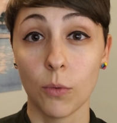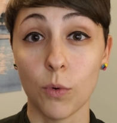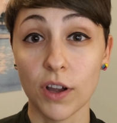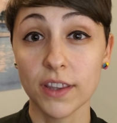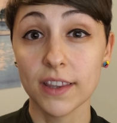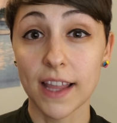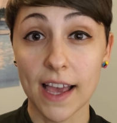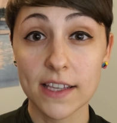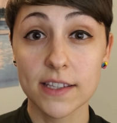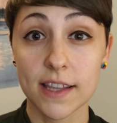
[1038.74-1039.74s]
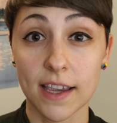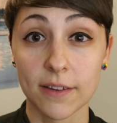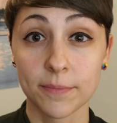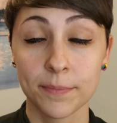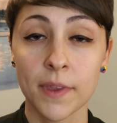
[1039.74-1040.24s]
One last
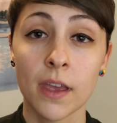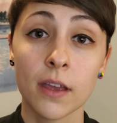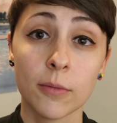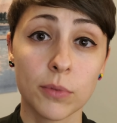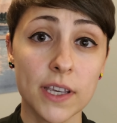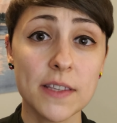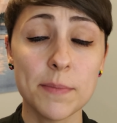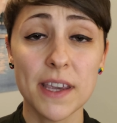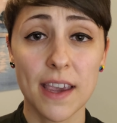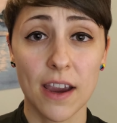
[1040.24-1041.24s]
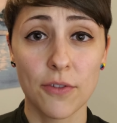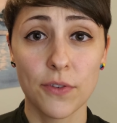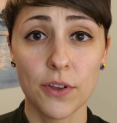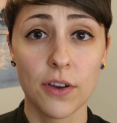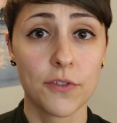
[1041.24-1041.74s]
thing. Please be
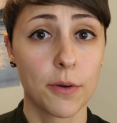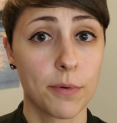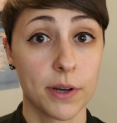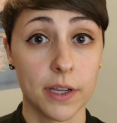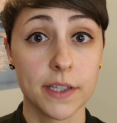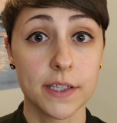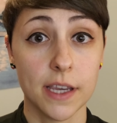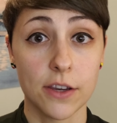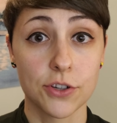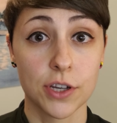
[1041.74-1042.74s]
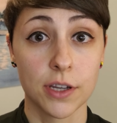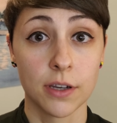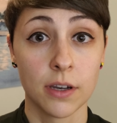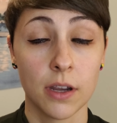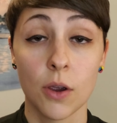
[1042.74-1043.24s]
careful of your
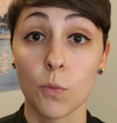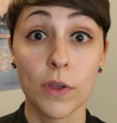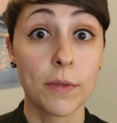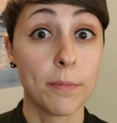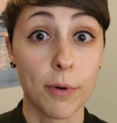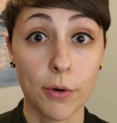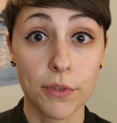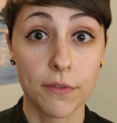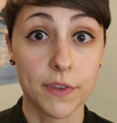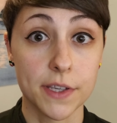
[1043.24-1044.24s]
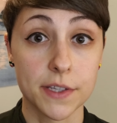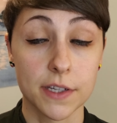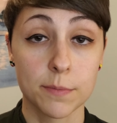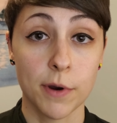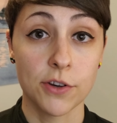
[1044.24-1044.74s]
pronunciation with both of these
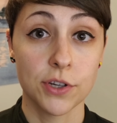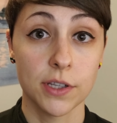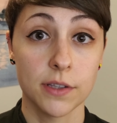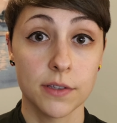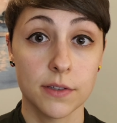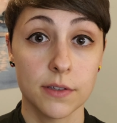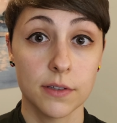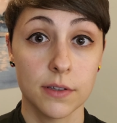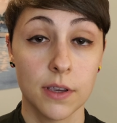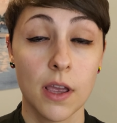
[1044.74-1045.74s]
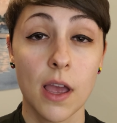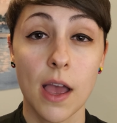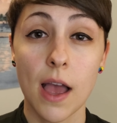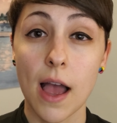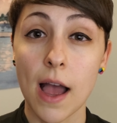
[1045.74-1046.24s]
expressions.
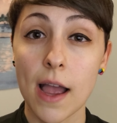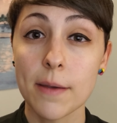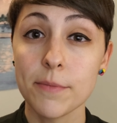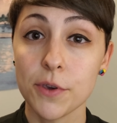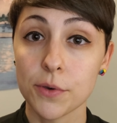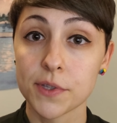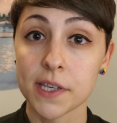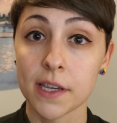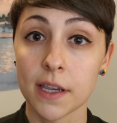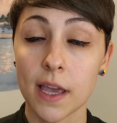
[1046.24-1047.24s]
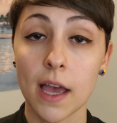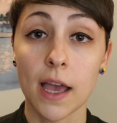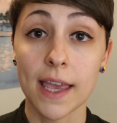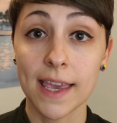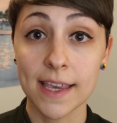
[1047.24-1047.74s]
I'm using a
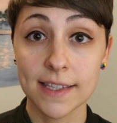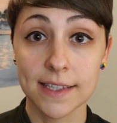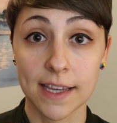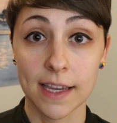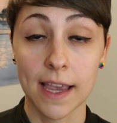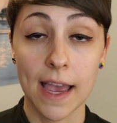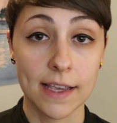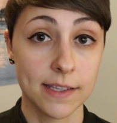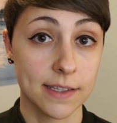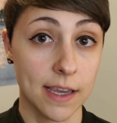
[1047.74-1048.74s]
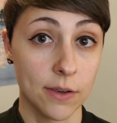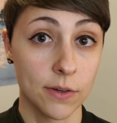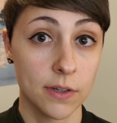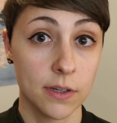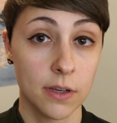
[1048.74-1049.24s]
hissing S
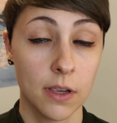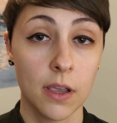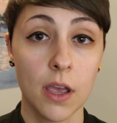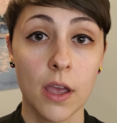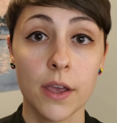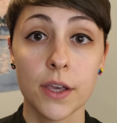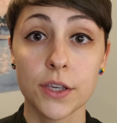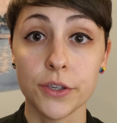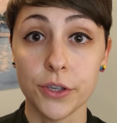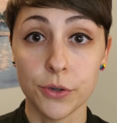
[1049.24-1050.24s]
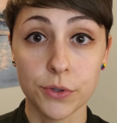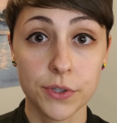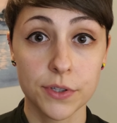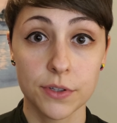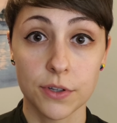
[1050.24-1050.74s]
sound,
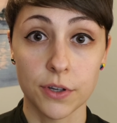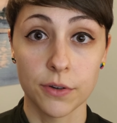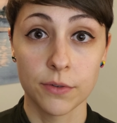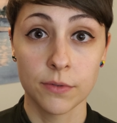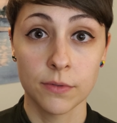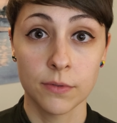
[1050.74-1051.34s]
used to.